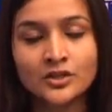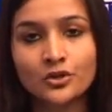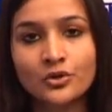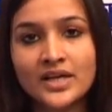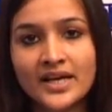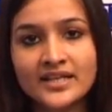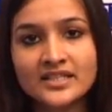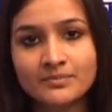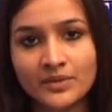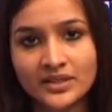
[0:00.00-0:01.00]
The road ahead
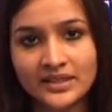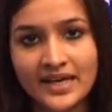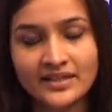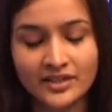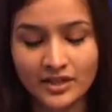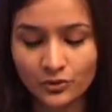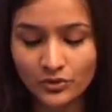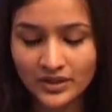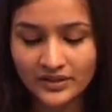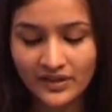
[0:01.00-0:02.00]
is murky and there are
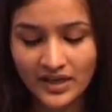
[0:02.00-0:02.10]
no clear